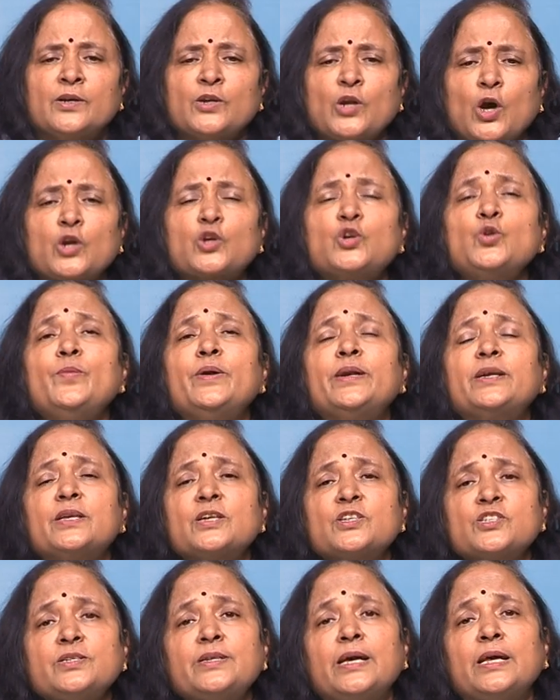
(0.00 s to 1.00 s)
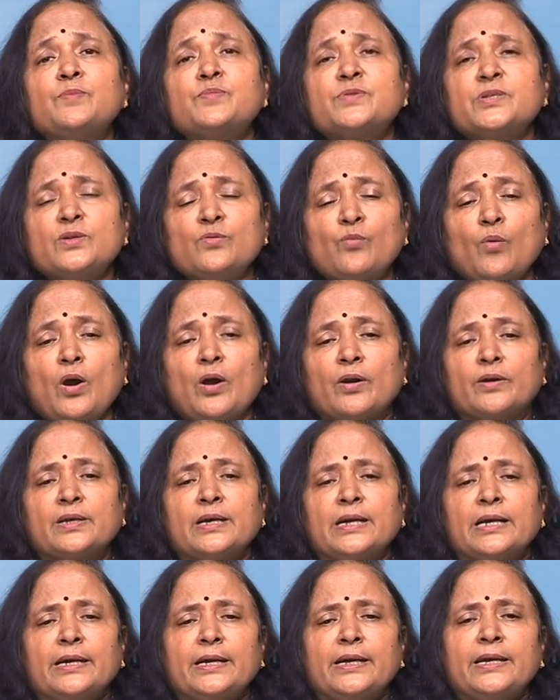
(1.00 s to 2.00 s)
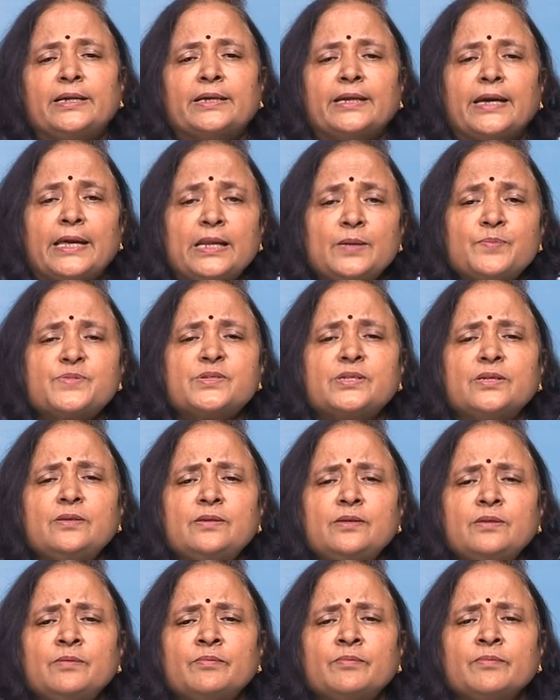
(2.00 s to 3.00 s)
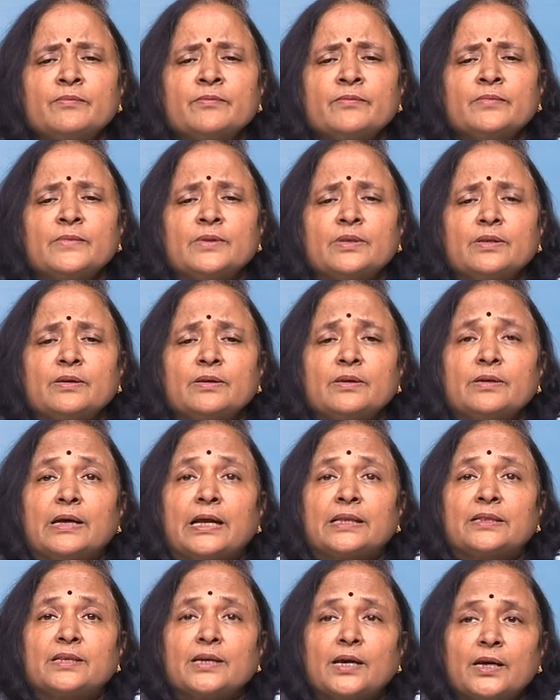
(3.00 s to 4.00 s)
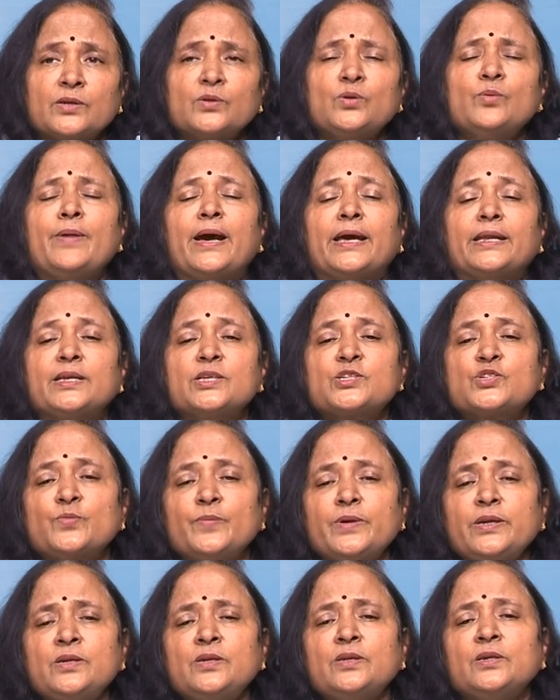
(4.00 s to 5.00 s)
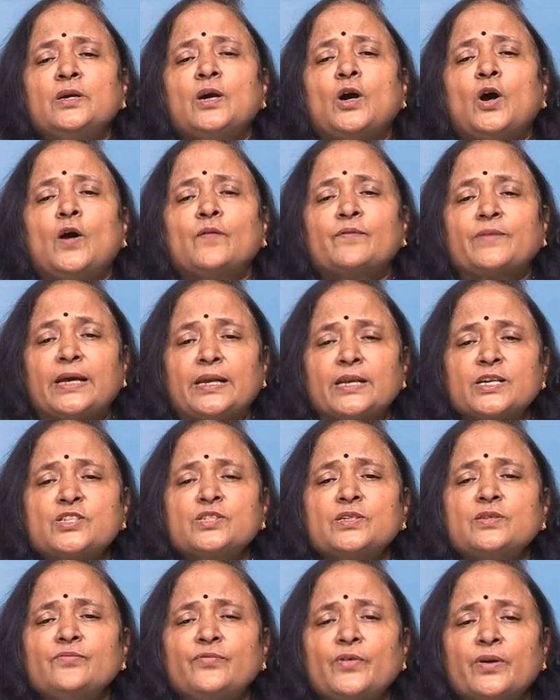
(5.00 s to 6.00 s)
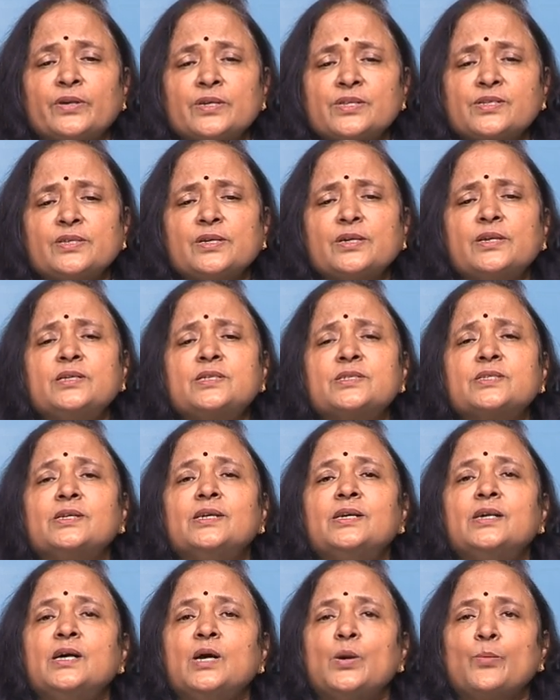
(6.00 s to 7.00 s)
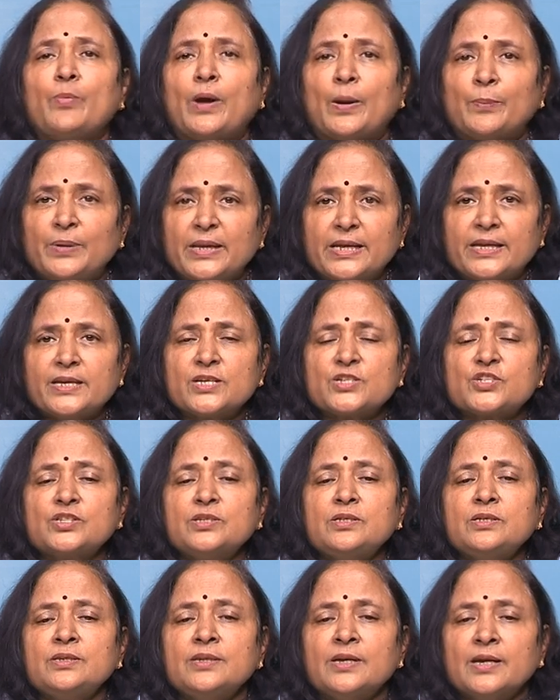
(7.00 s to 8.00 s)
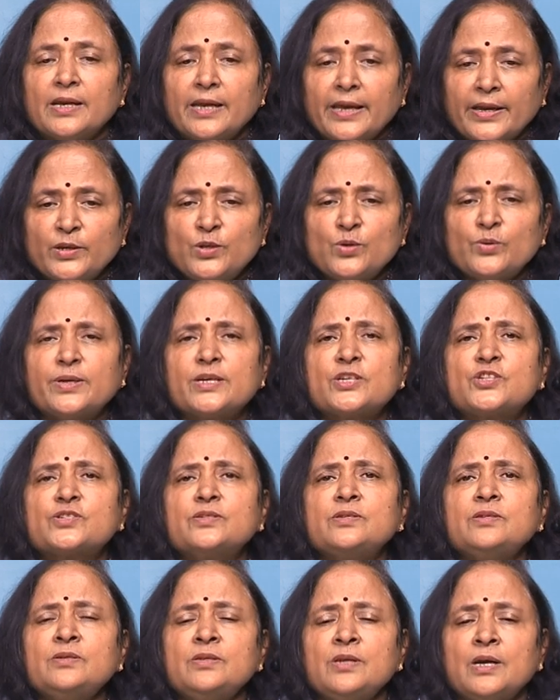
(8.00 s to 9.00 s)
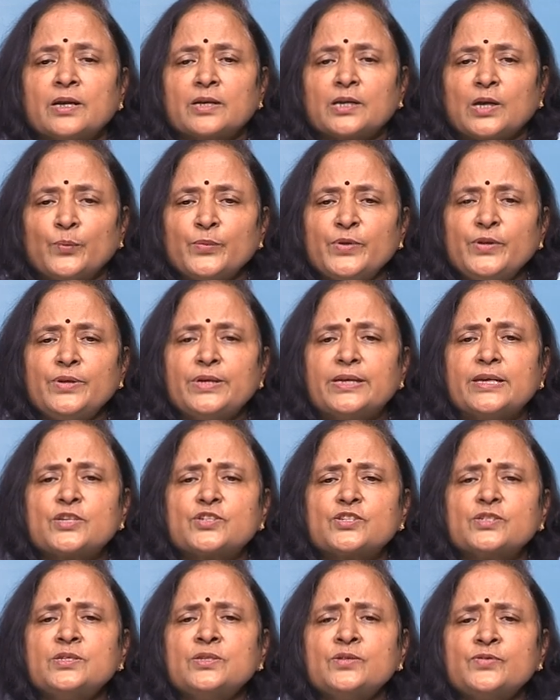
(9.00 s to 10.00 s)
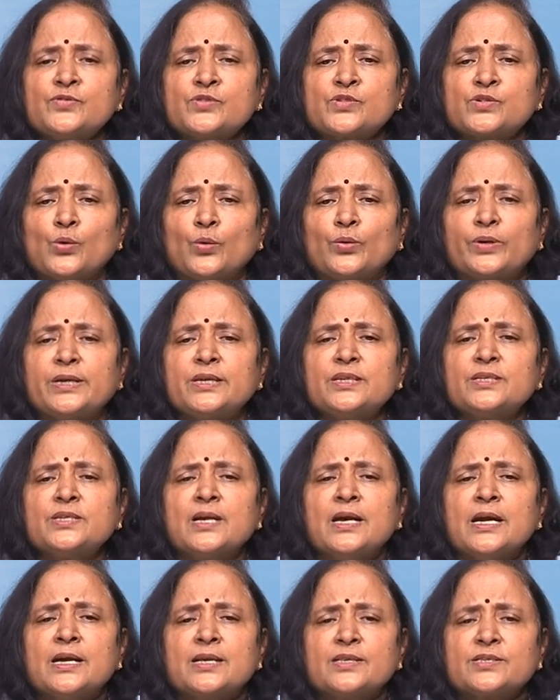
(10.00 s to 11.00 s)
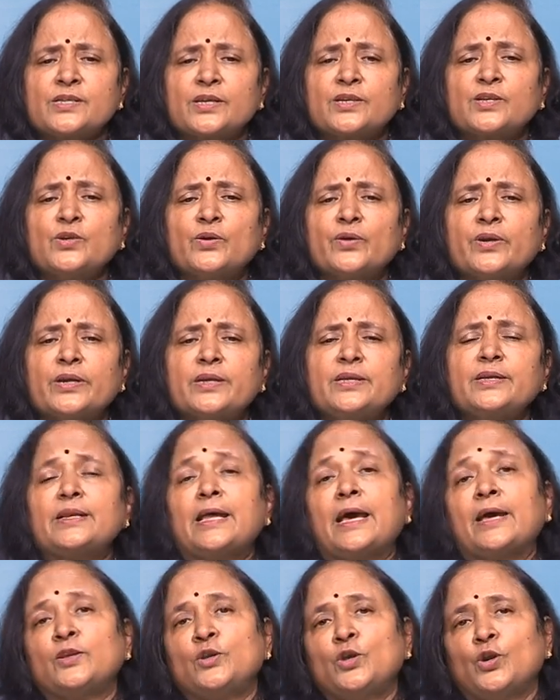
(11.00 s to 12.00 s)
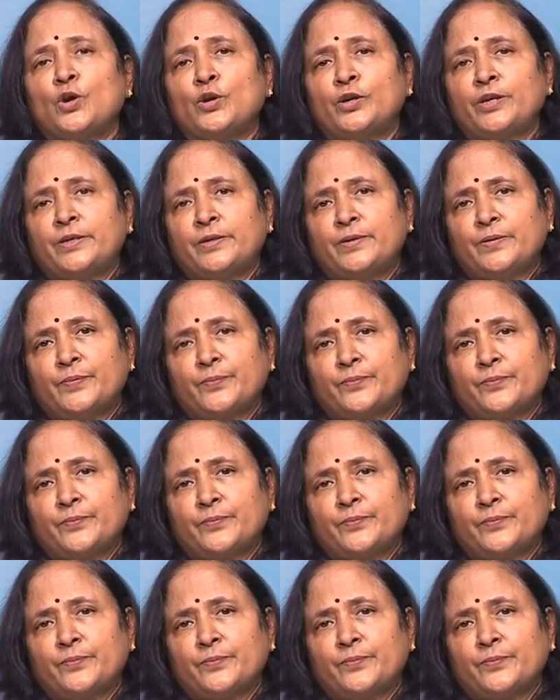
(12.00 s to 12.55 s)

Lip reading: Documentation helps in what? It helps in a thorough management of collection for research, publication, education, communication, storage, security and annual audit.